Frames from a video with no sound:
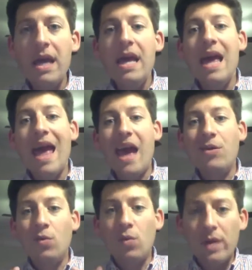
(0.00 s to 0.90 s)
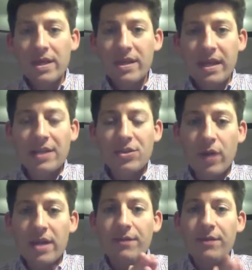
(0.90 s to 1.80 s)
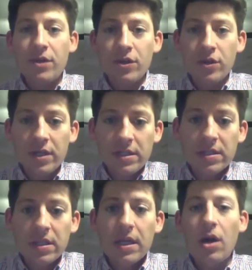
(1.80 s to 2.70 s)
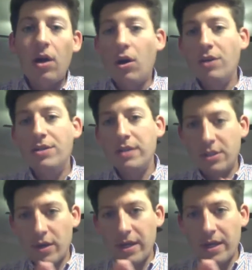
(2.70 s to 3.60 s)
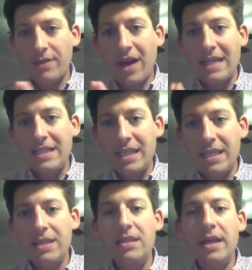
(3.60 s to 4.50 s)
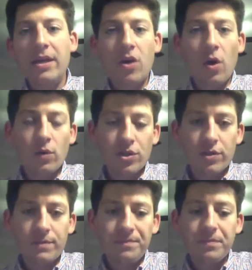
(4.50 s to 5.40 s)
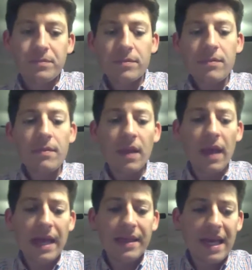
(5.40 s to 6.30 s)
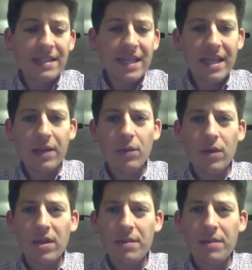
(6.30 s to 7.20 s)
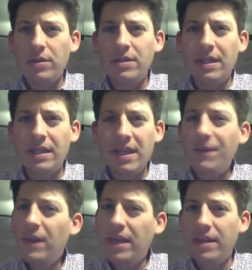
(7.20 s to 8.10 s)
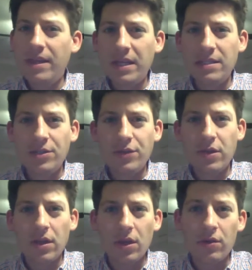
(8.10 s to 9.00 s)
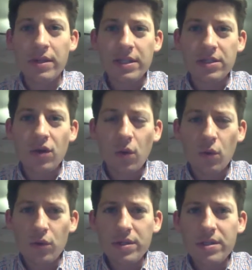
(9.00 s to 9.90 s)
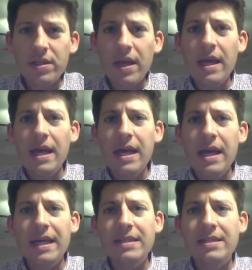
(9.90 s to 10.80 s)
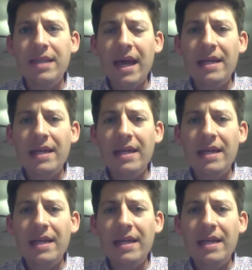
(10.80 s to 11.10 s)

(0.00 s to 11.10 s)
And with that trade of goods are also the trade of ideas and culture. And that's, I think, one of the most significant things that you can learn in this course is that